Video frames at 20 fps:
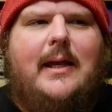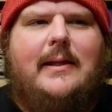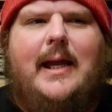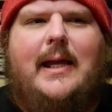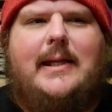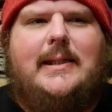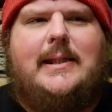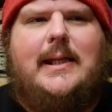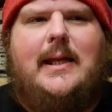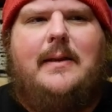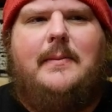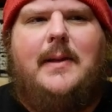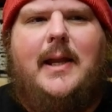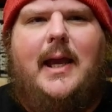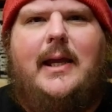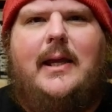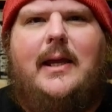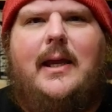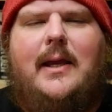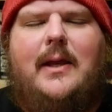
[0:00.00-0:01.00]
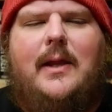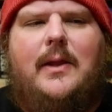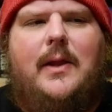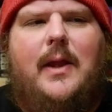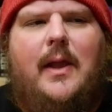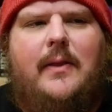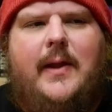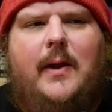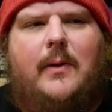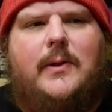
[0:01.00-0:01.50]
That seemed like it,
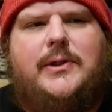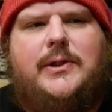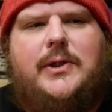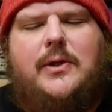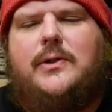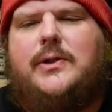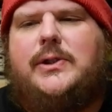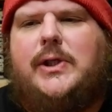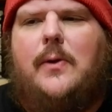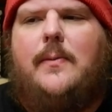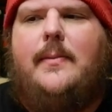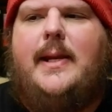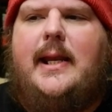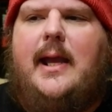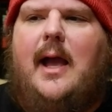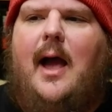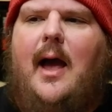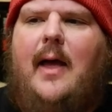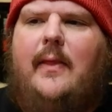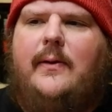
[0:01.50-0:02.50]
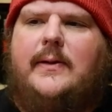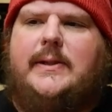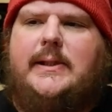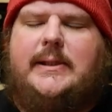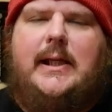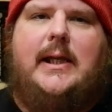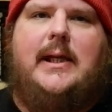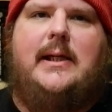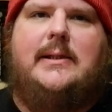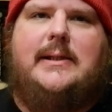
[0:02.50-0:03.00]
there were too, so many other
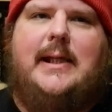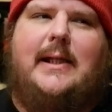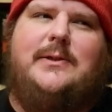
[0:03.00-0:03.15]
scenes.